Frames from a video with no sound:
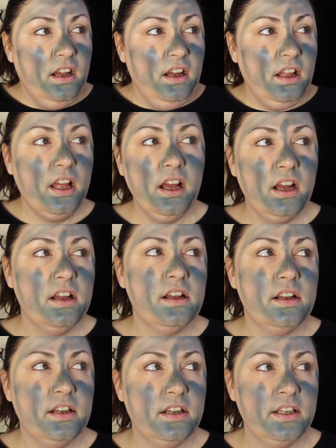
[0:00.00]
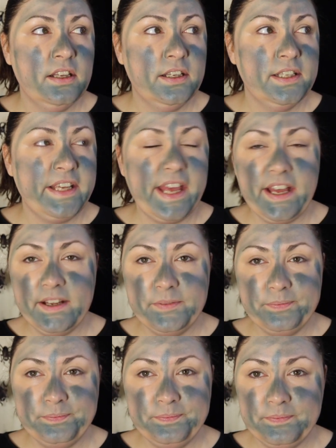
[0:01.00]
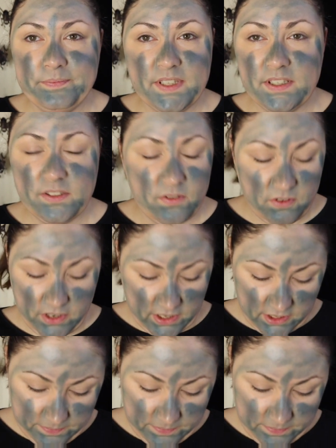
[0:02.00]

Yeah, this is not good.